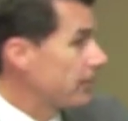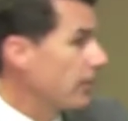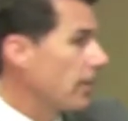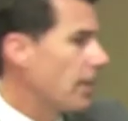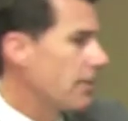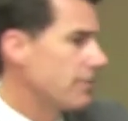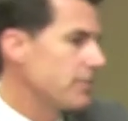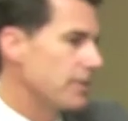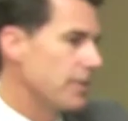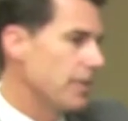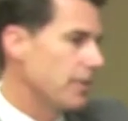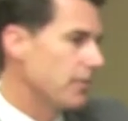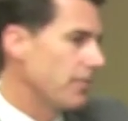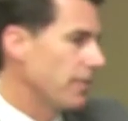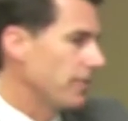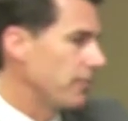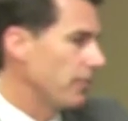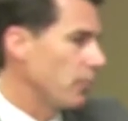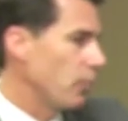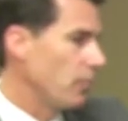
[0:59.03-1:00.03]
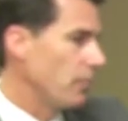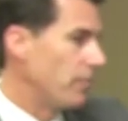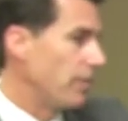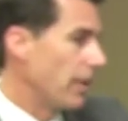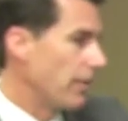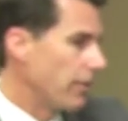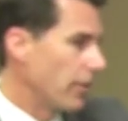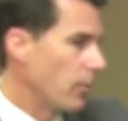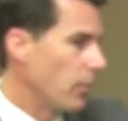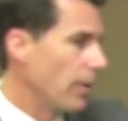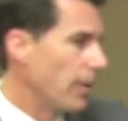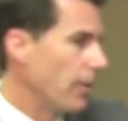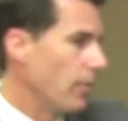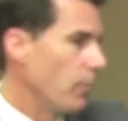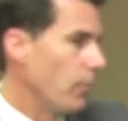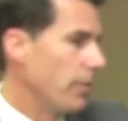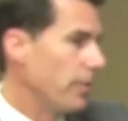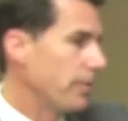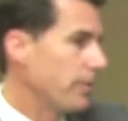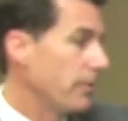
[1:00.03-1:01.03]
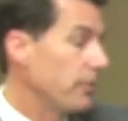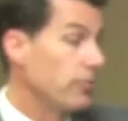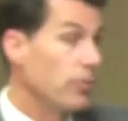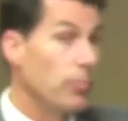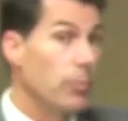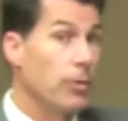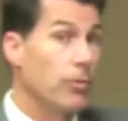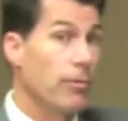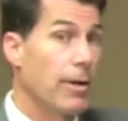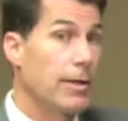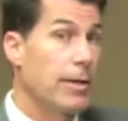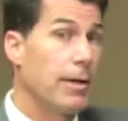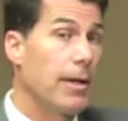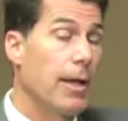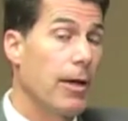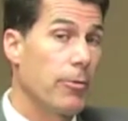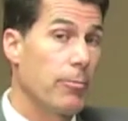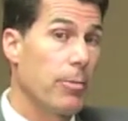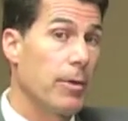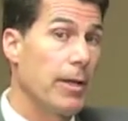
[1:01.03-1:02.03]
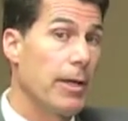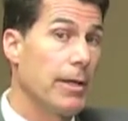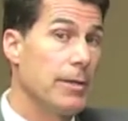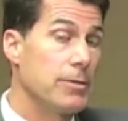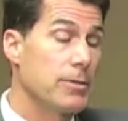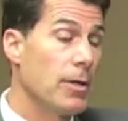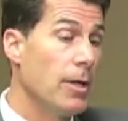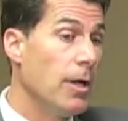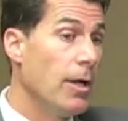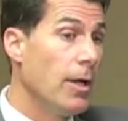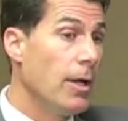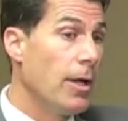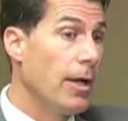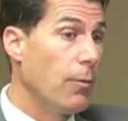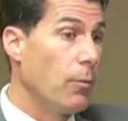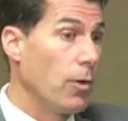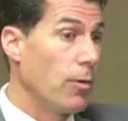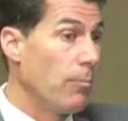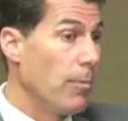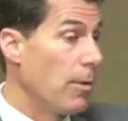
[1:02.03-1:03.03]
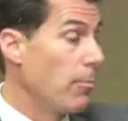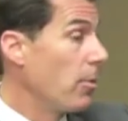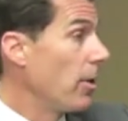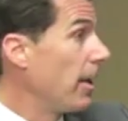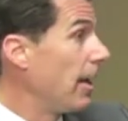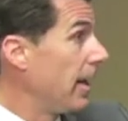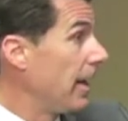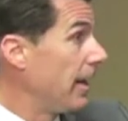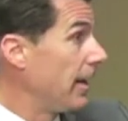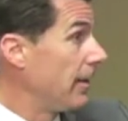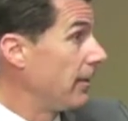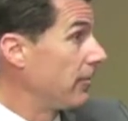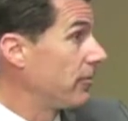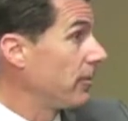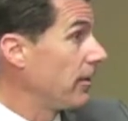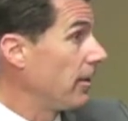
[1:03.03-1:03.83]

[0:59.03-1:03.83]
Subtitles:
Obviously, this fits in very well with consumer-directed health plans, where the member has